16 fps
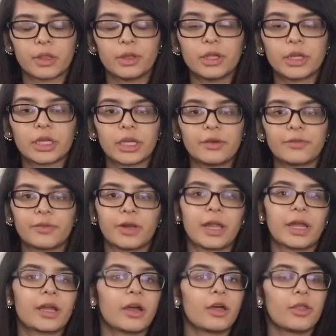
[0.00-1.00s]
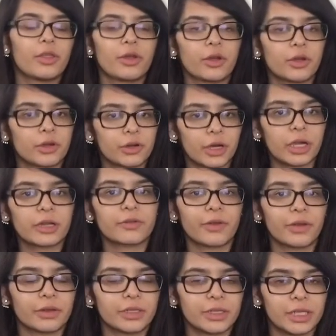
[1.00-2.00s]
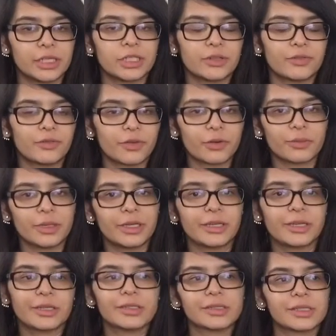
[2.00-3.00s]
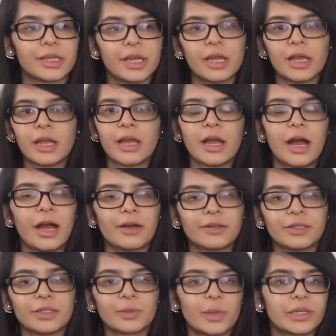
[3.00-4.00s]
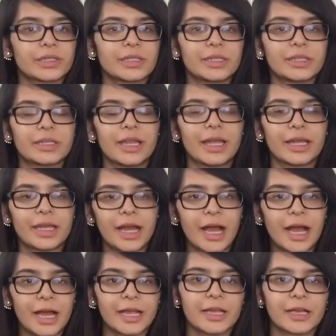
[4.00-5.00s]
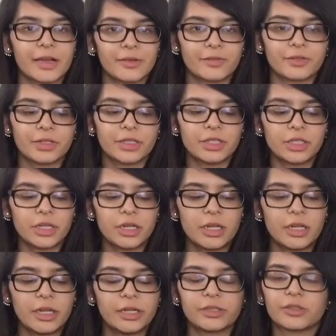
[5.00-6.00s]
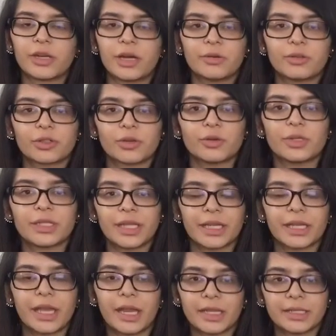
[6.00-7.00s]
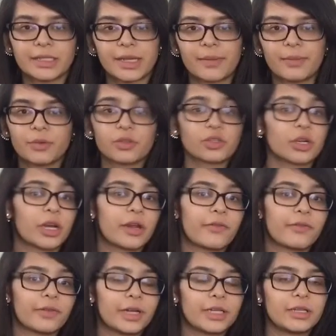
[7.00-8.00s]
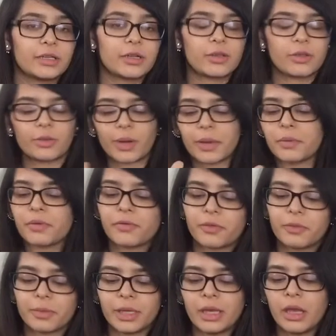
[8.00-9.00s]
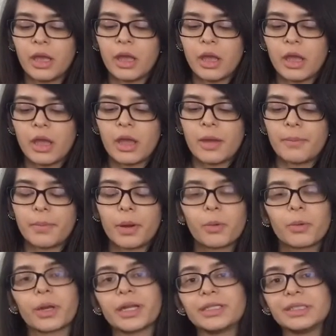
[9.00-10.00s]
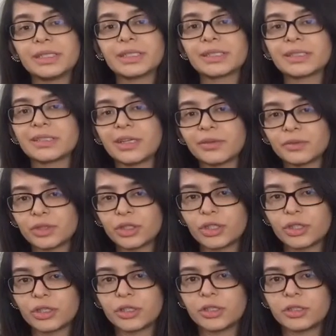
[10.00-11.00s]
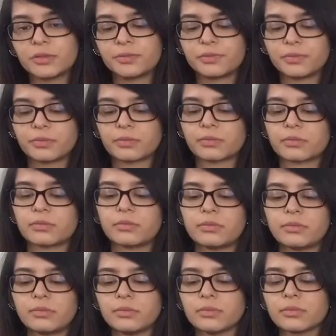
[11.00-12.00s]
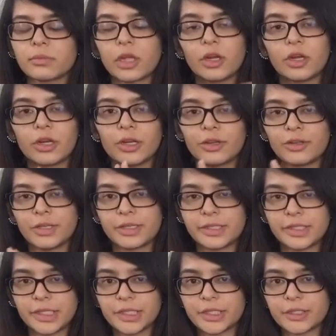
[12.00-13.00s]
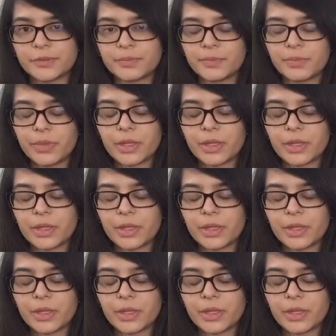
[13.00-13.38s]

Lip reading: looking for like the correct foundation for me, because I always wanted like high coverage, and so I was always like getting samples trying to find the right one for me. But when I discovered her earlier this year,